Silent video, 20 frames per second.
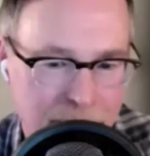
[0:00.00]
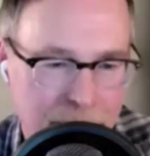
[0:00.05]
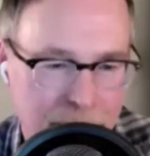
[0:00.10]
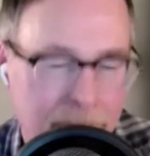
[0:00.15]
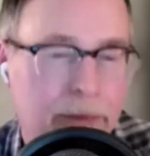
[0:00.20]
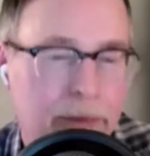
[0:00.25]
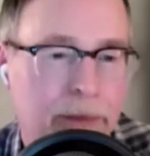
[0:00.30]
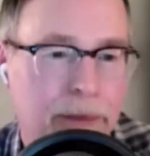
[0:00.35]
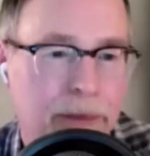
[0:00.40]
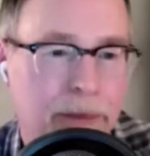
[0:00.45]

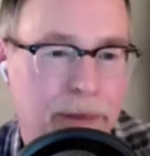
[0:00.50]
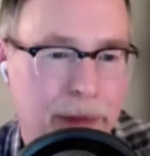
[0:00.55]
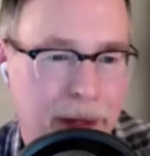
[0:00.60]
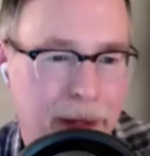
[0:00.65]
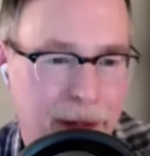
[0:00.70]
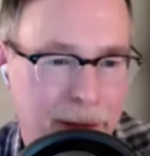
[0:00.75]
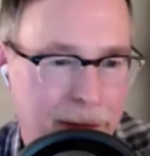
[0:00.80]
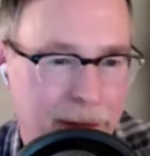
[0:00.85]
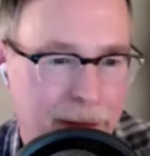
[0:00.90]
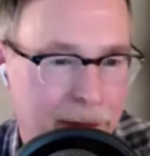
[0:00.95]
master of
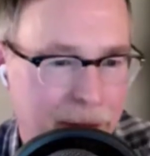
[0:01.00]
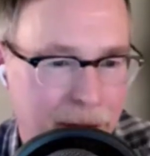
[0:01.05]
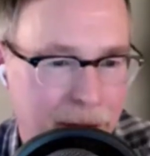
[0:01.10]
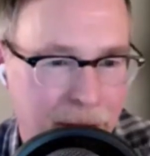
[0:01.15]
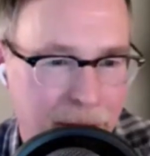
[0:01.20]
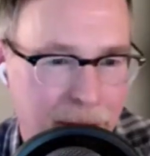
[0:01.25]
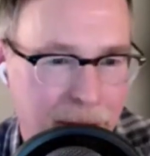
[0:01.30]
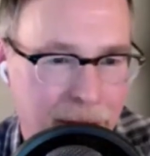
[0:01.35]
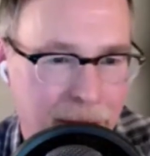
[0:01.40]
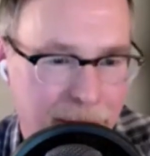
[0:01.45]
you.
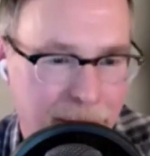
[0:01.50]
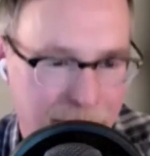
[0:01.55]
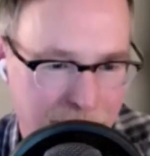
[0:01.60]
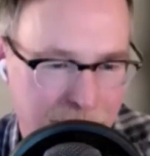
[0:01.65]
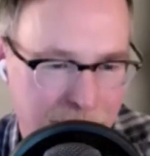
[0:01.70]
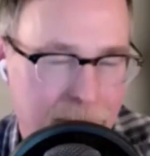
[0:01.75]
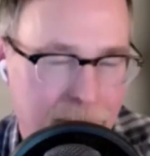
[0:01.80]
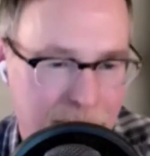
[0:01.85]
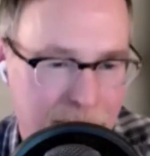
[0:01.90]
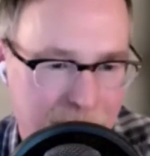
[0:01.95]
Or
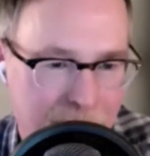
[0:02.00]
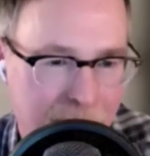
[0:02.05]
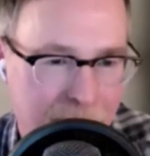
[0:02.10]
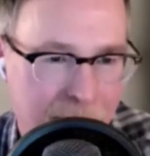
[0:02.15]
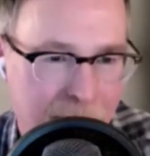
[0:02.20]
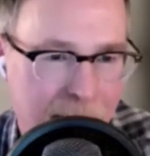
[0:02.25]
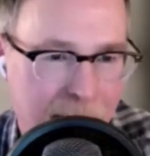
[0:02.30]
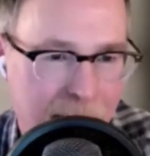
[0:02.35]
let's